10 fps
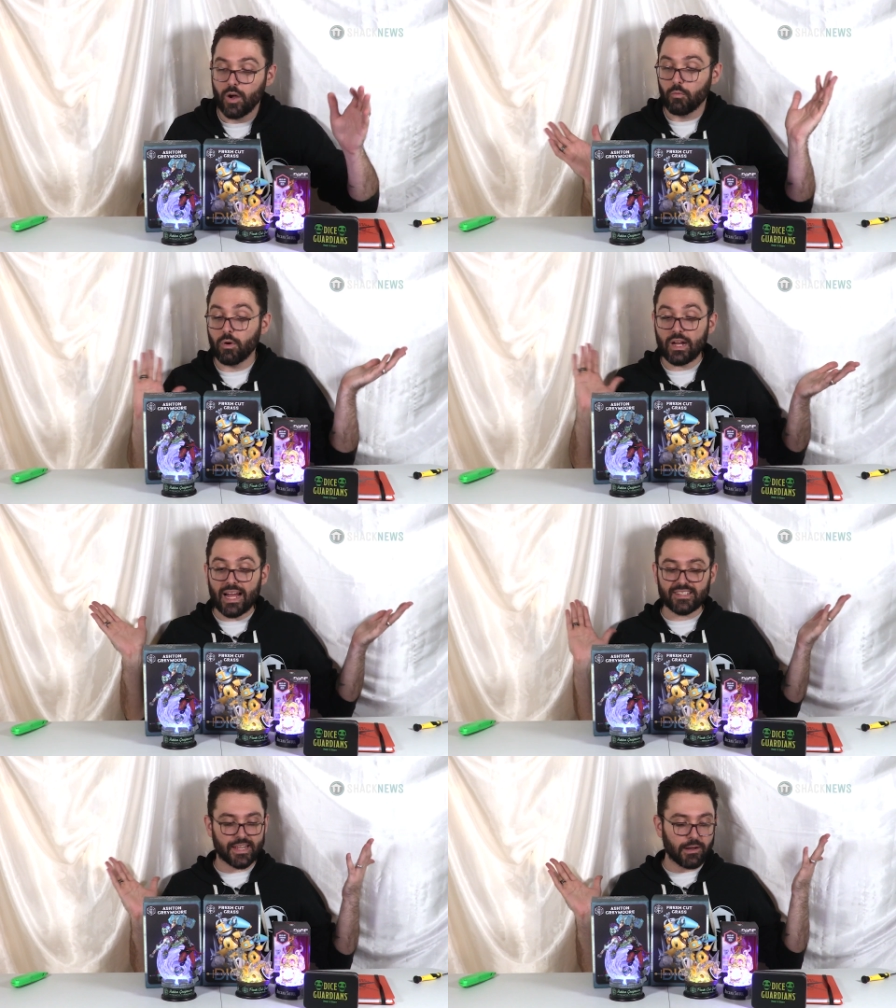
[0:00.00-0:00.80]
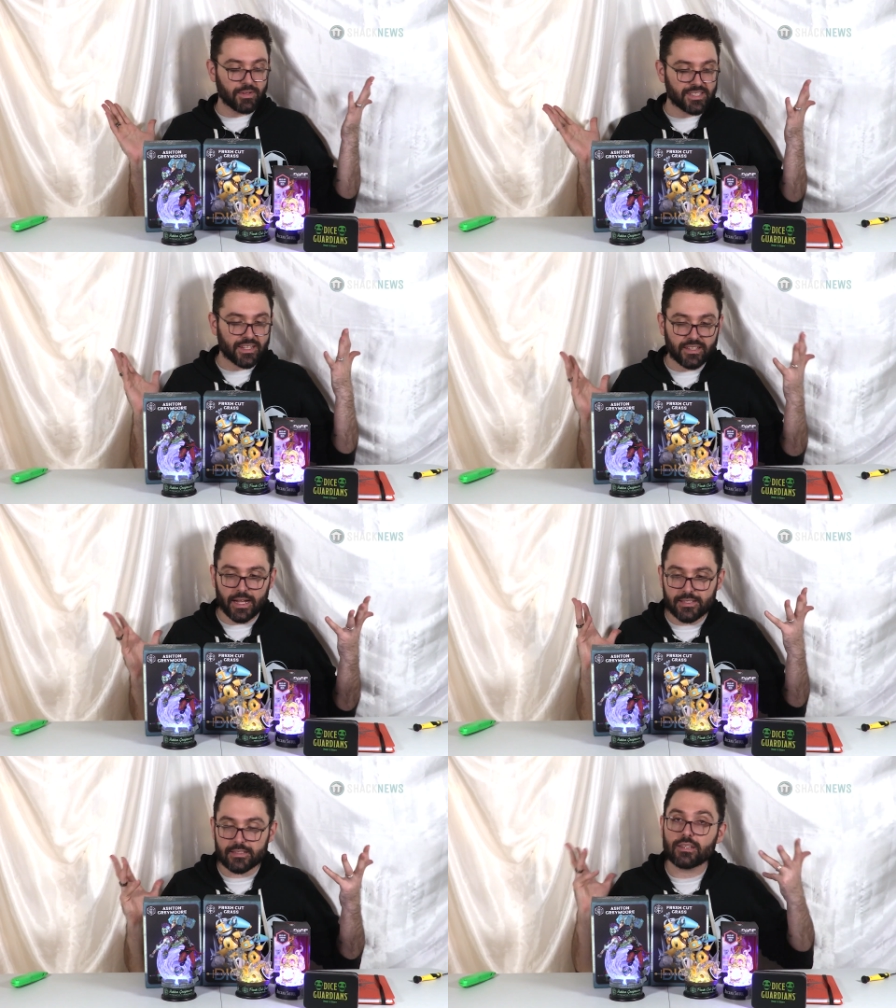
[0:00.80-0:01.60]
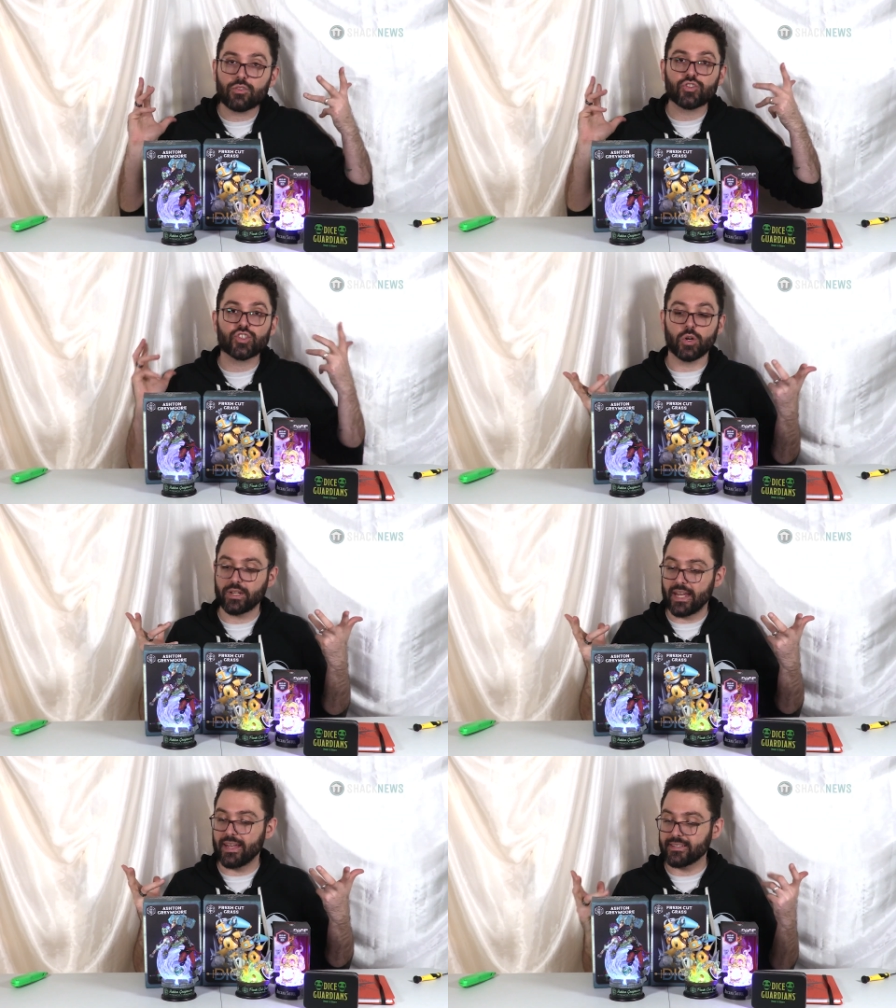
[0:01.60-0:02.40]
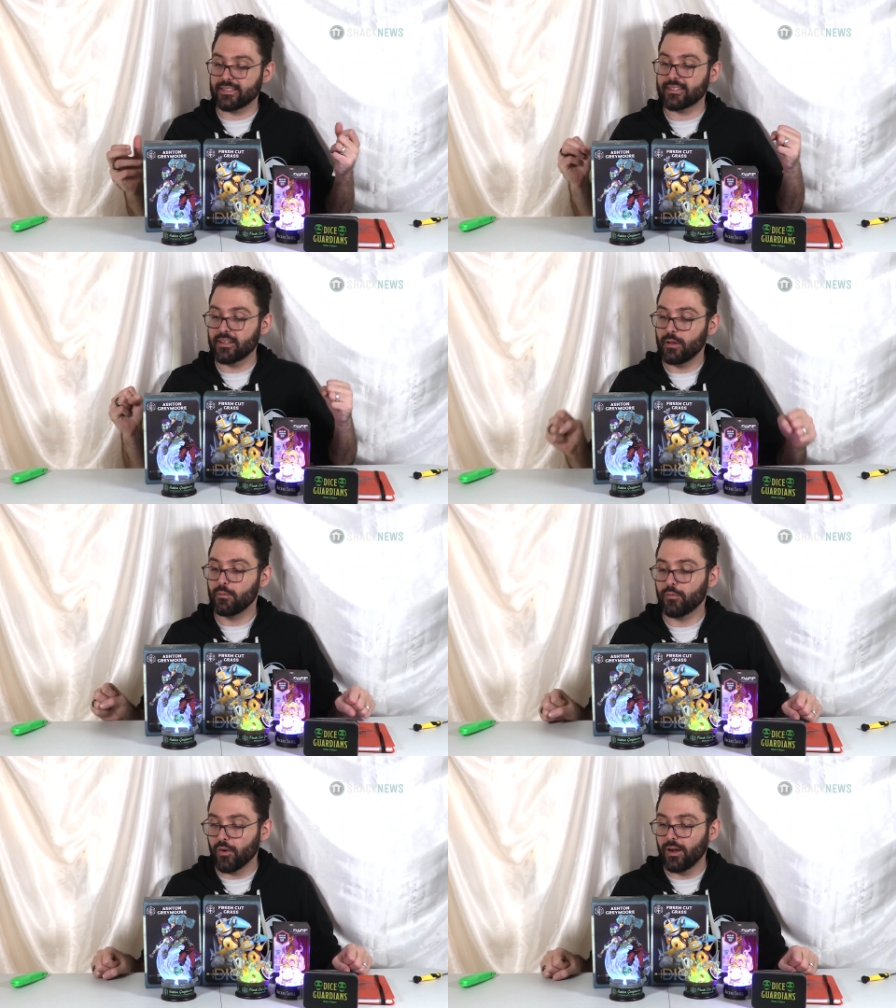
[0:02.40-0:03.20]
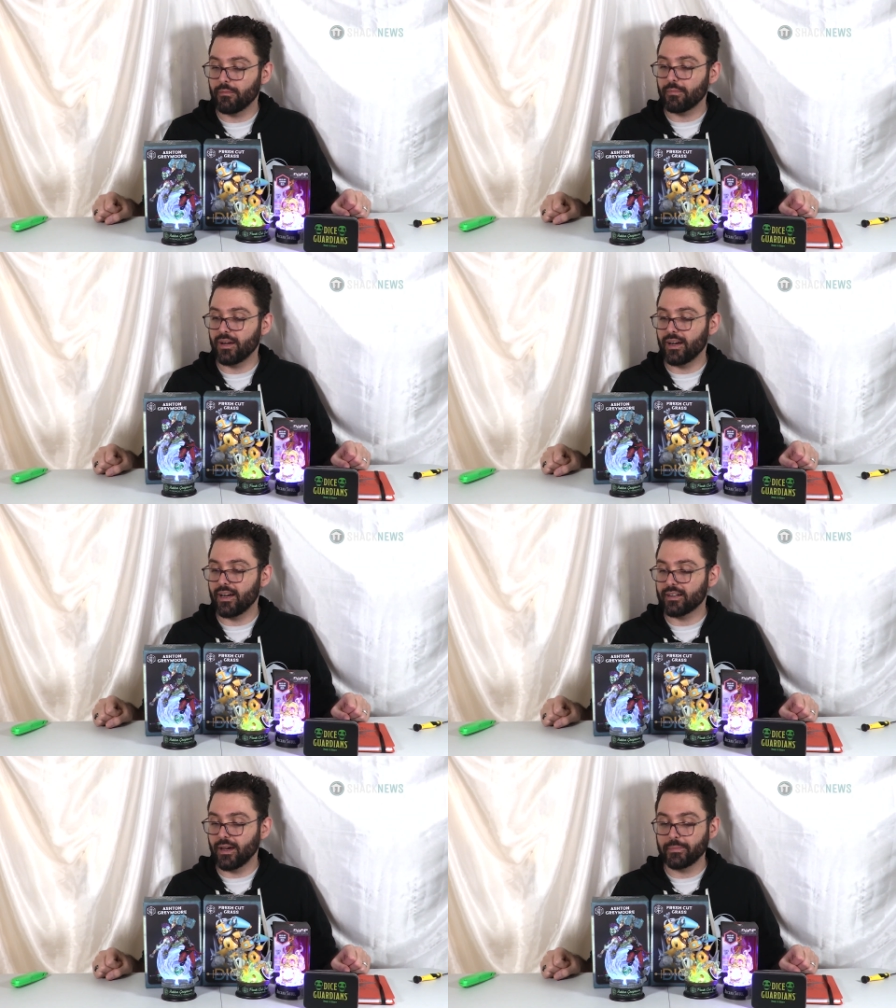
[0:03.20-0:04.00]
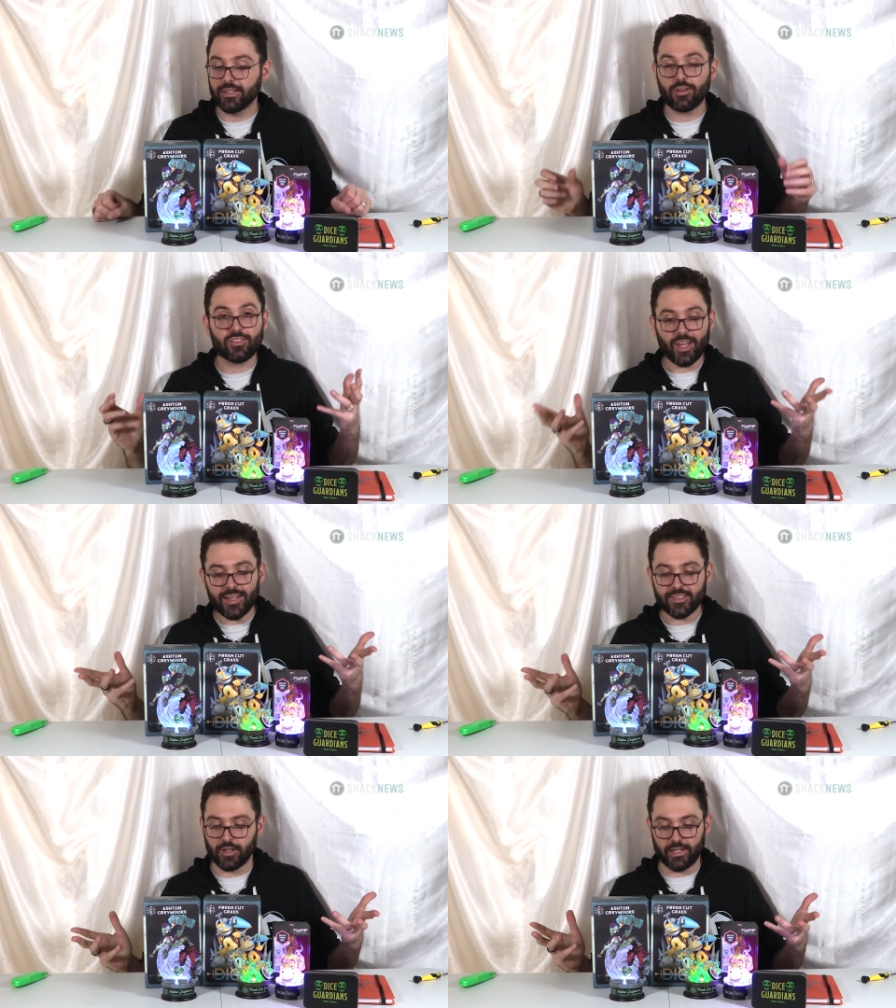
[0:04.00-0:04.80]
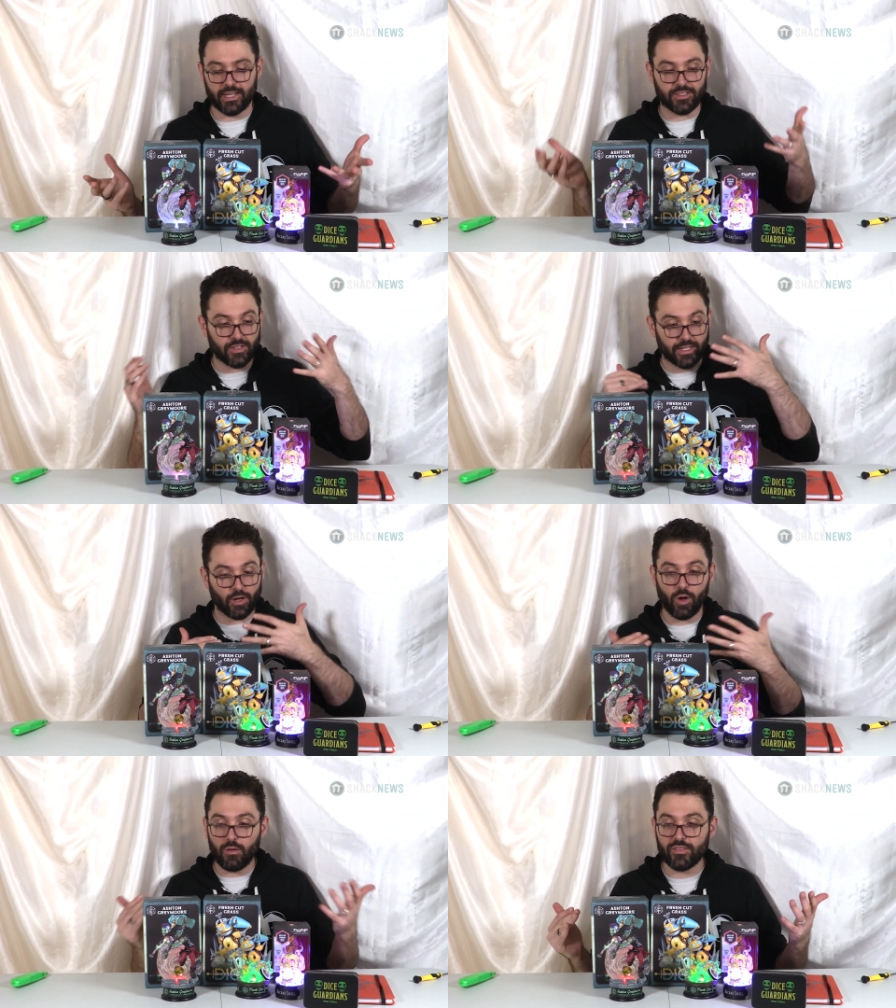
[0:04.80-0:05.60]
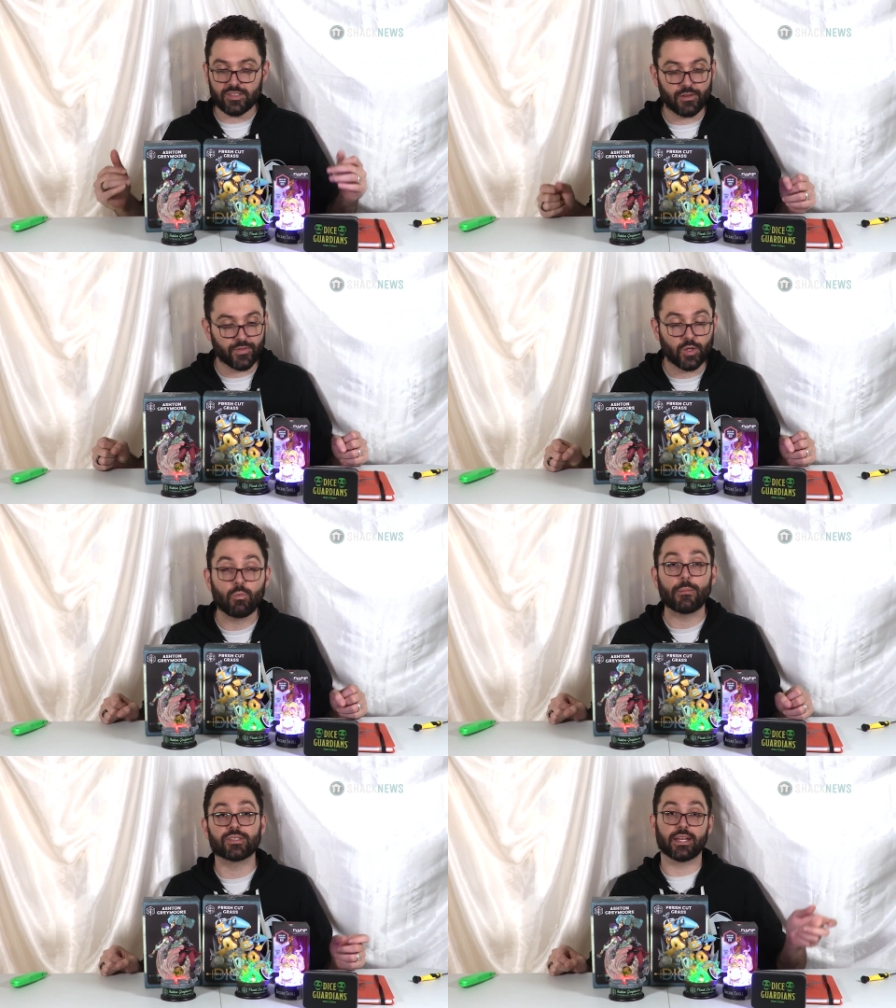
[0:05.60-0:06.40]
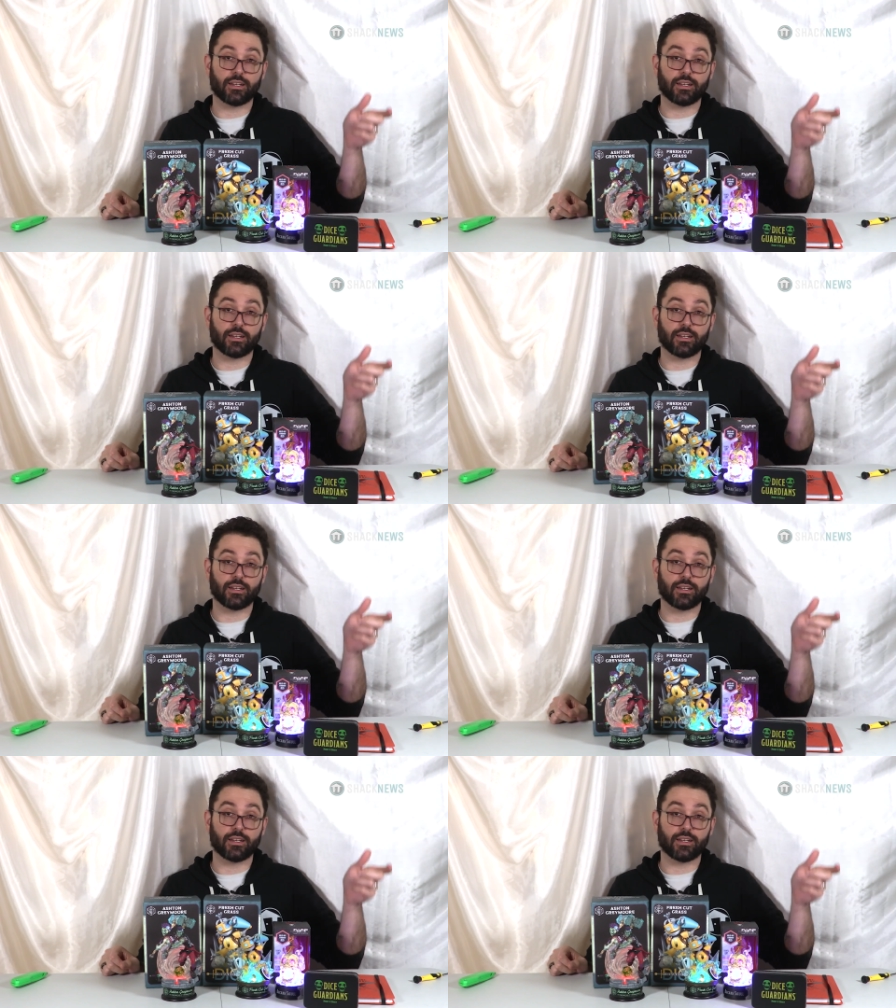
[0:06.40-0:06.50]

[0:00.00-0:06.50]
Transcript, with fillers: Well, guys, that was a nice little showcase from a company called Dice Guardians. You can get all of the stuff on their website.